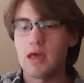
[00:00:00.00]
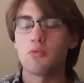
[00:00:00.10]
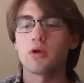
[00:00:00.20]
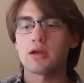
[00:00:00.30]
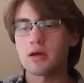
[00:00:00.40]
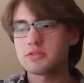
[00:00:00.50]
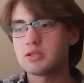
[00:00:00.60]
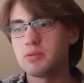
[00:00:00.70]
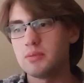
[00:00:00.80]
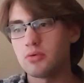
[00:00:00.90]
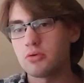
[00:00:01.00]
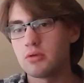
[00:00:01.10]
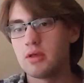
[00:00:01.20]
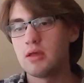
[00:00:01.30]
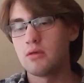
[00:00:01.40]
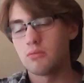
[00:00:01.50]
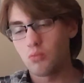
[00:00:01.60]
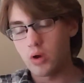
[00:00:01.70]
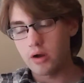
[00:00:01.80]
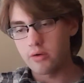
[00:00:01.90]
And when it comes to people,
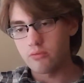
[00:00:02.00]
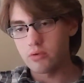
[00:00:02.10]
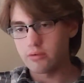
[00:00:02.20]
where